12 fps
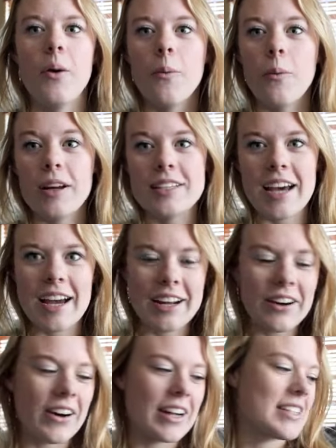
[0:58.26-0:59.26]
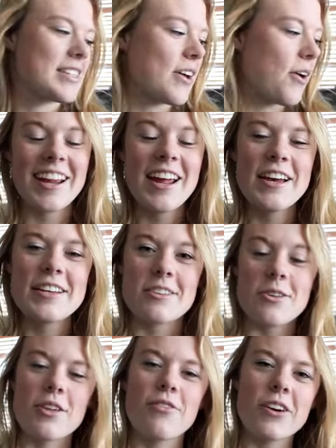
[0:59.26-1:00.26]
what I got. So,
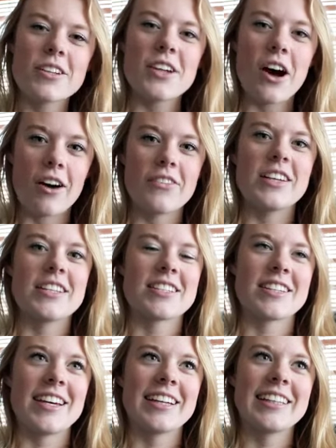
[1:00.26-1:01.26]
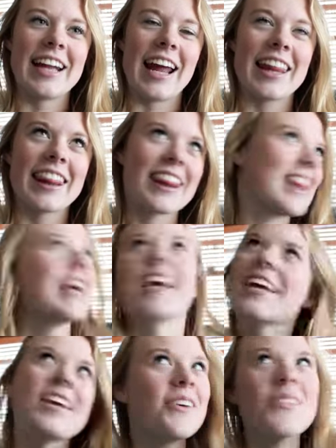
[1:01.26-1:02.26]
so the first obvious thing that I
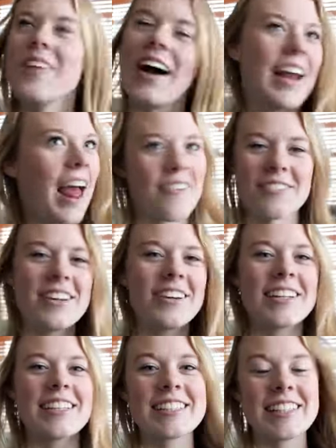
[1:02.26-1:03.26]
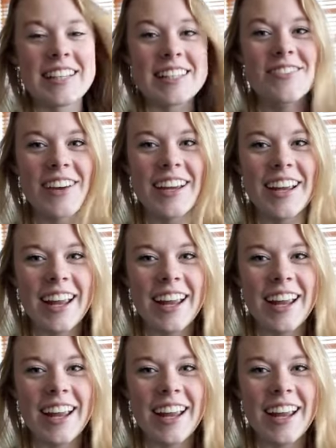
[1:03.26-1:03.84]
think you might have noticed is my